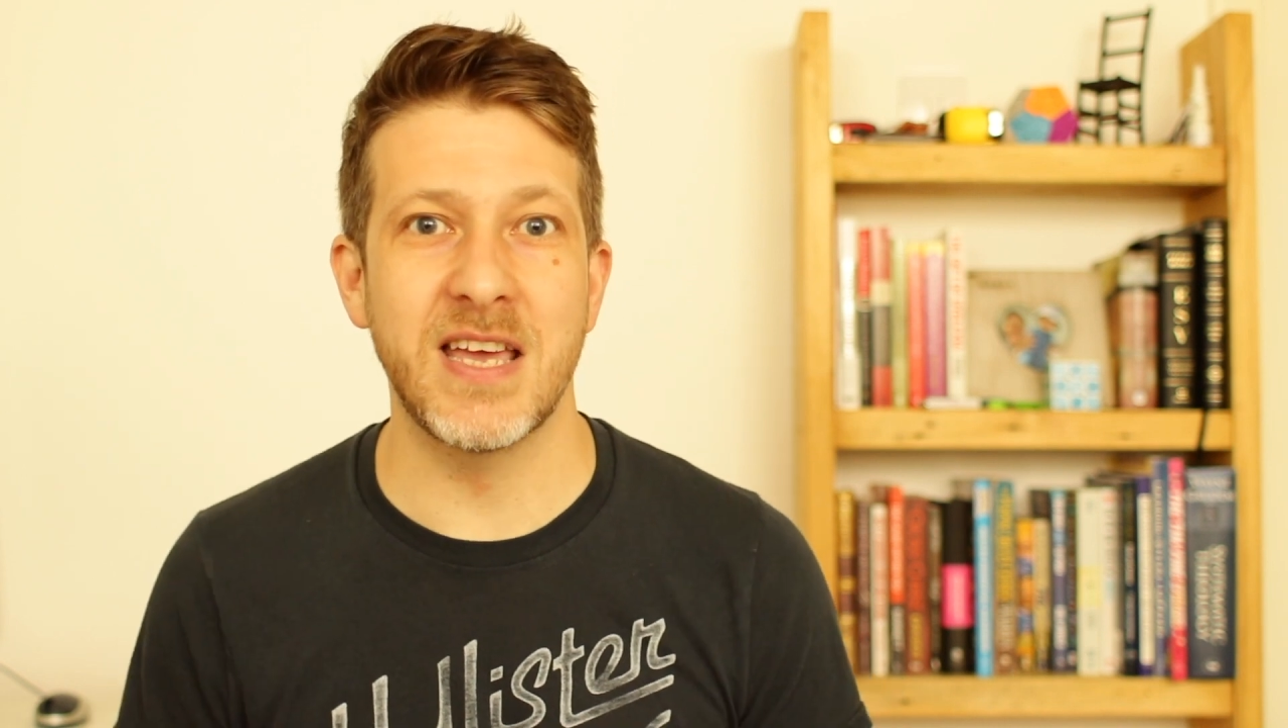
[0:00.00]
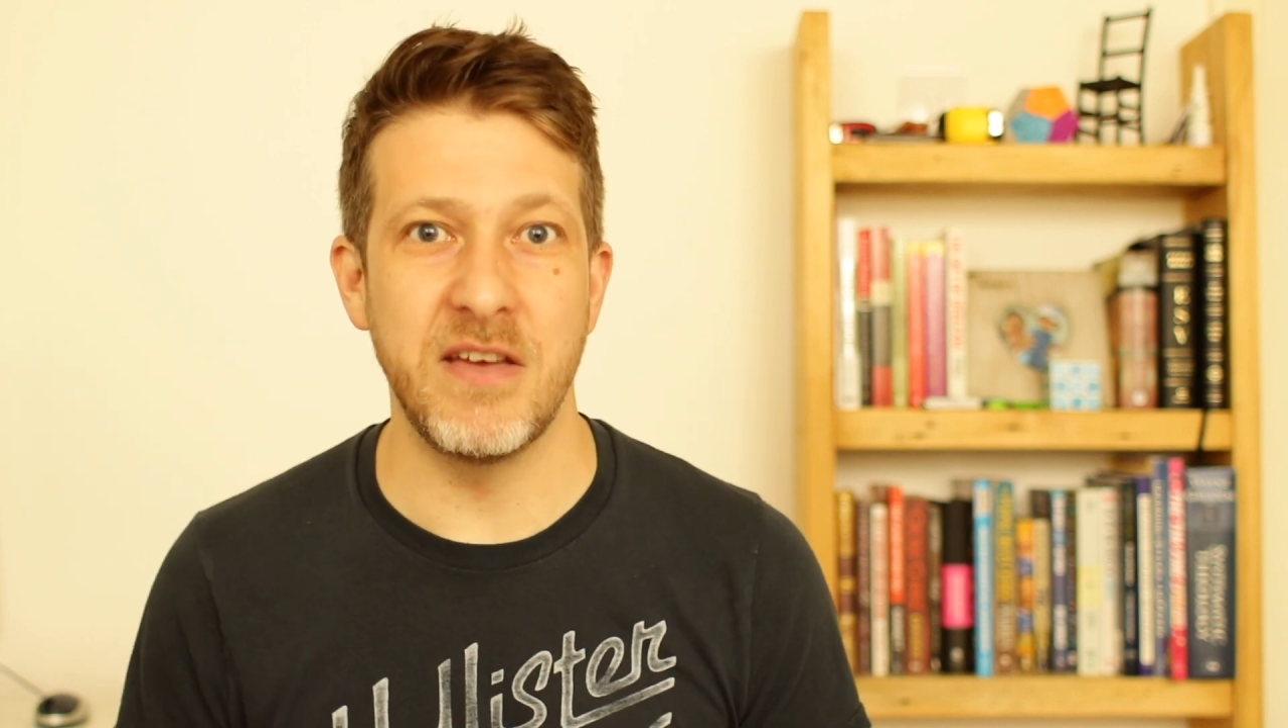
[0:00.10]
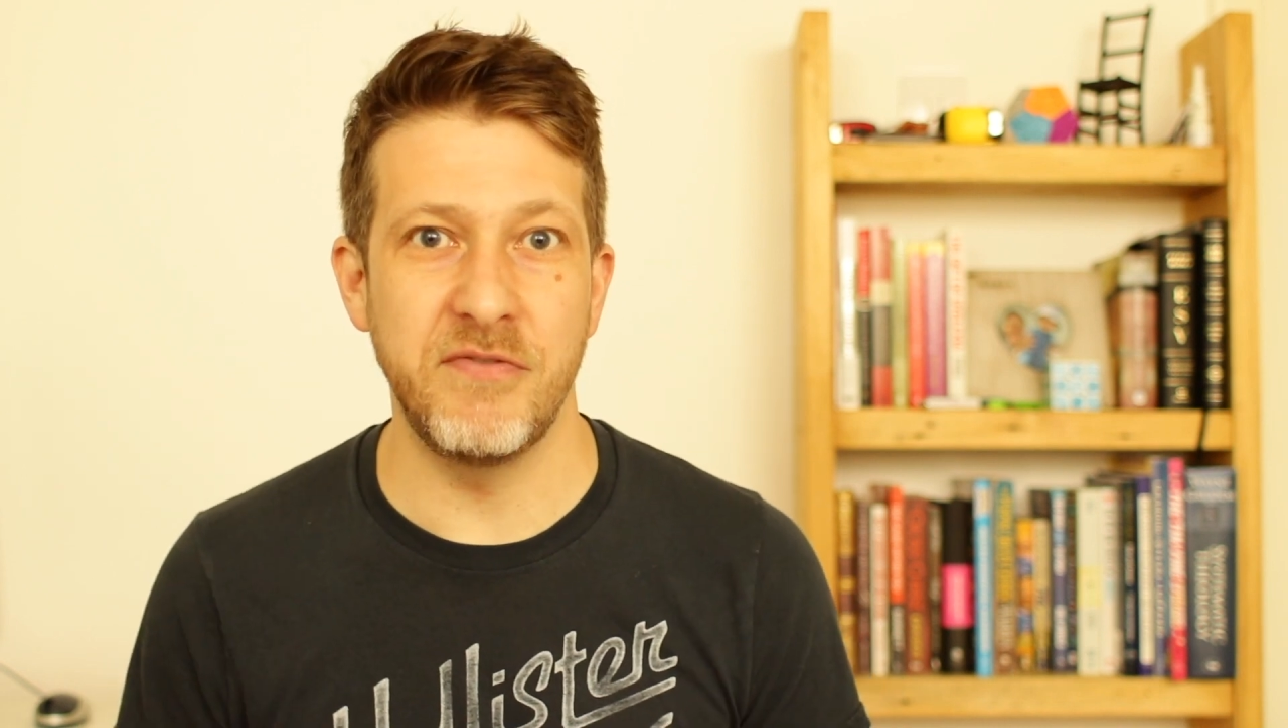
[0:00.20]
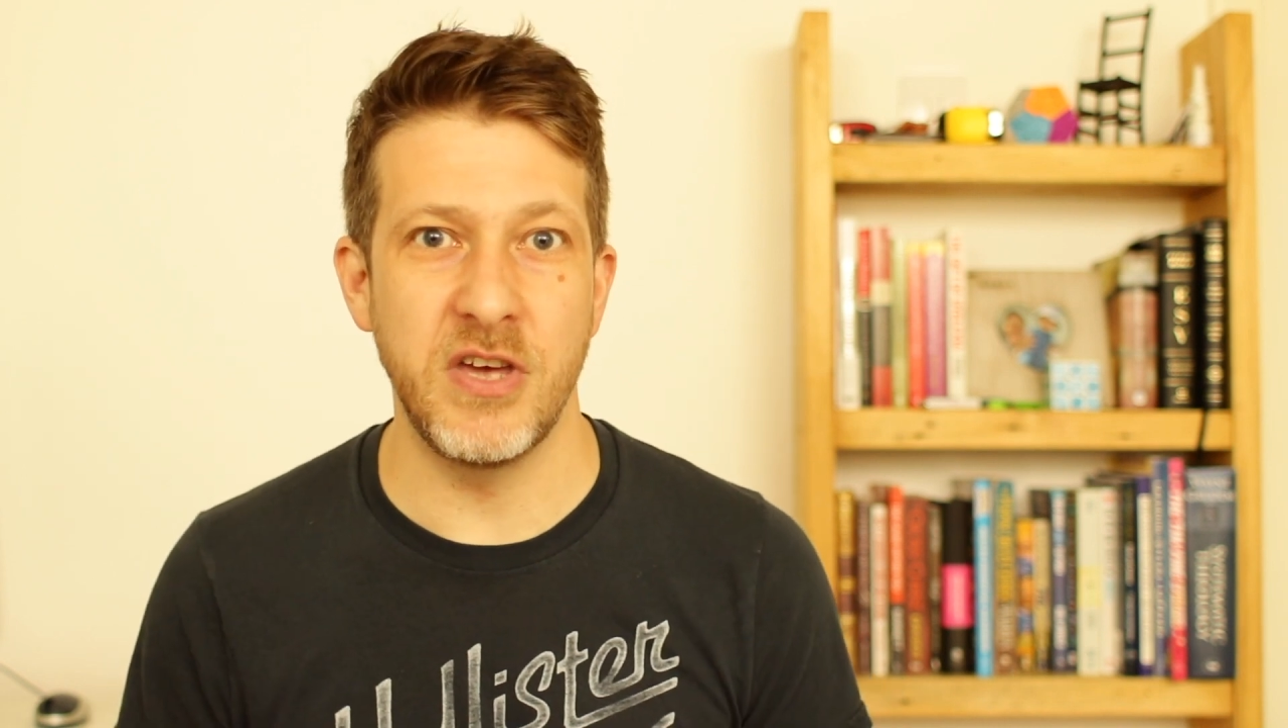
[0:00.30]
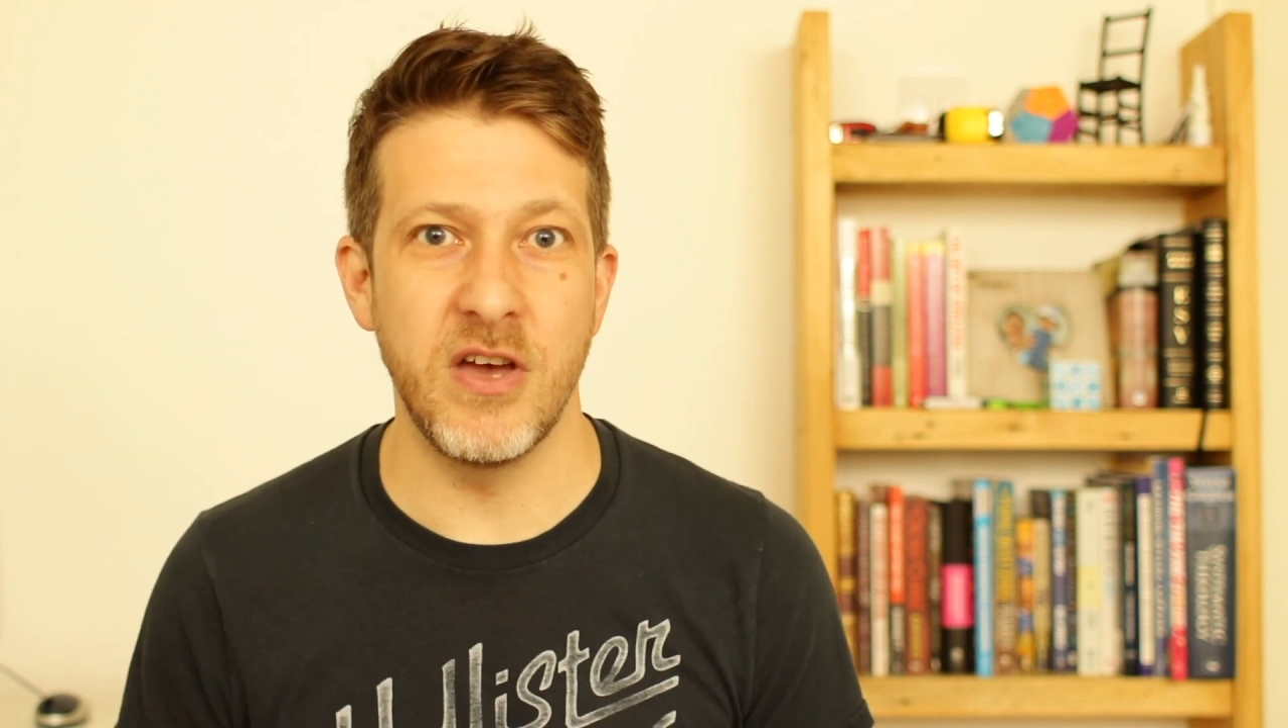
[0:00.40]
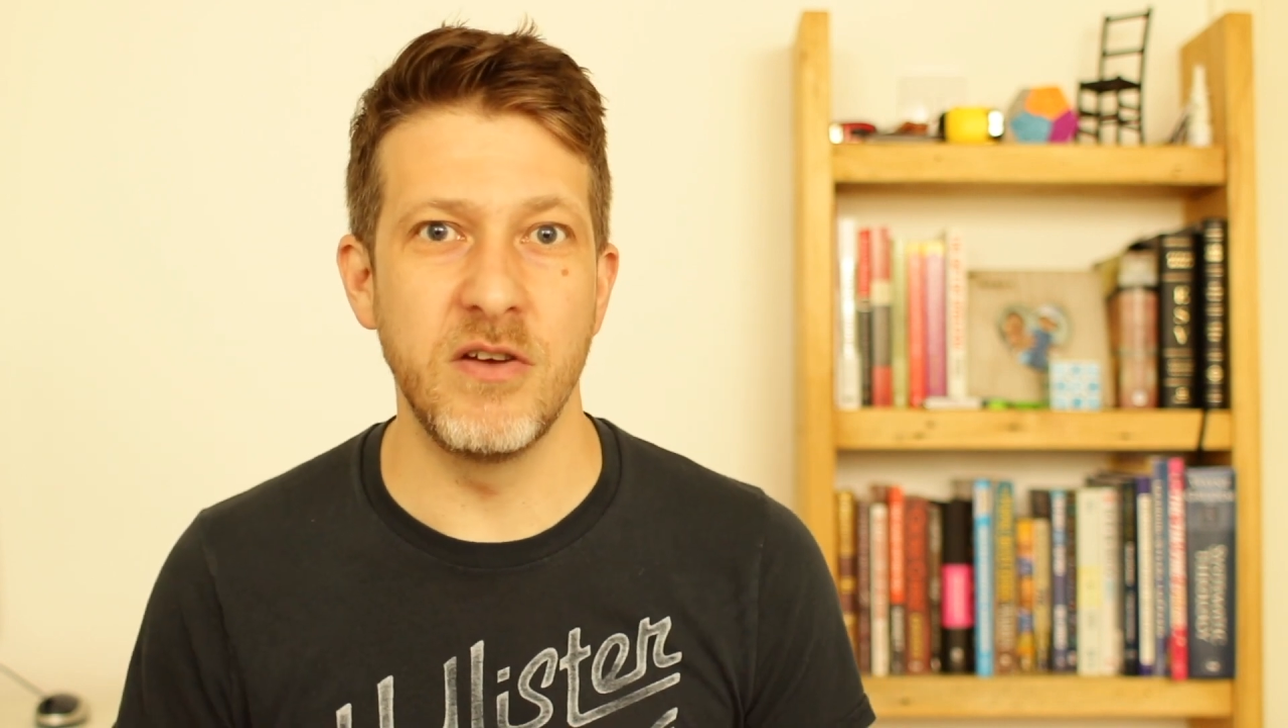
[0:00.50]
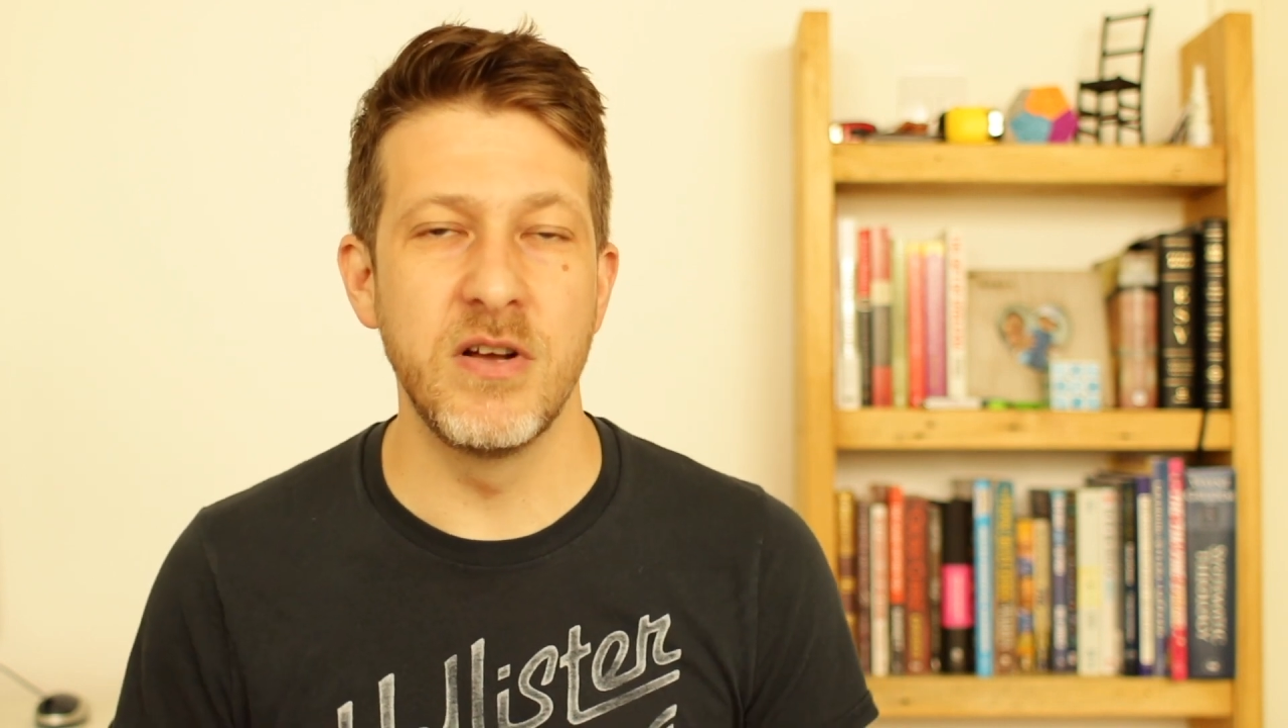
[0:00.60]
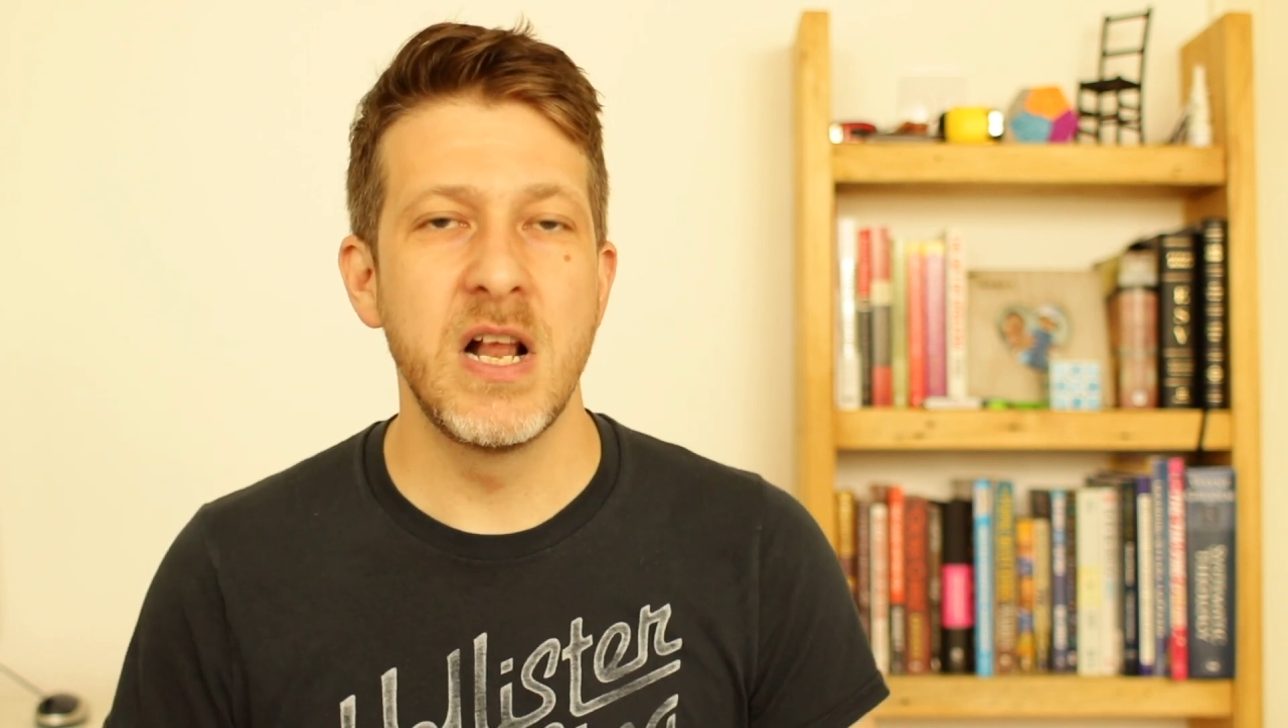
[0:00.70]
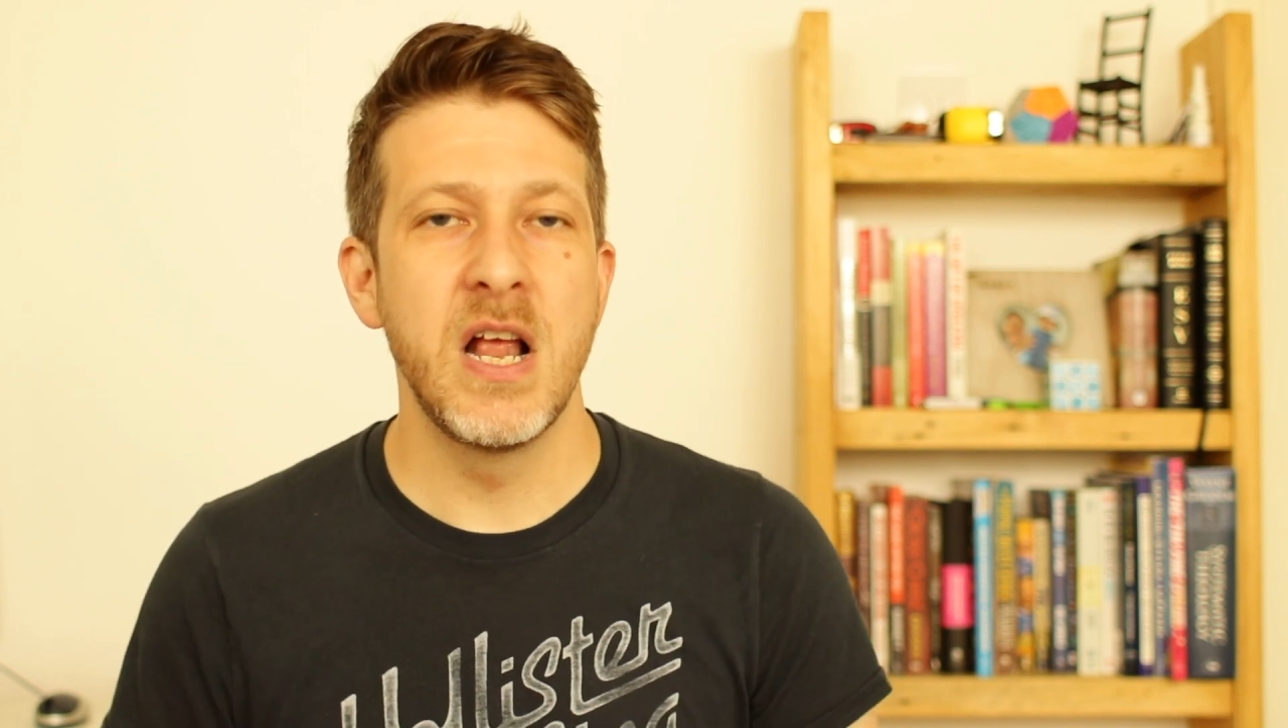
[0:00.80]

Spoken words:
give you